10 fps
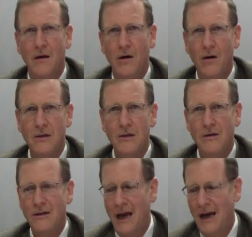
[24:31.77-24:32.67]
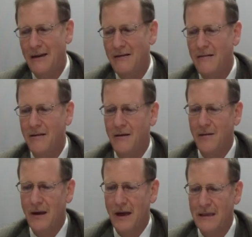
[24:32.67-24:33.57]
Also not
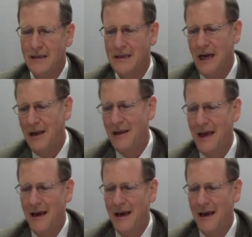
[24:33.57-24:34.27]
has sun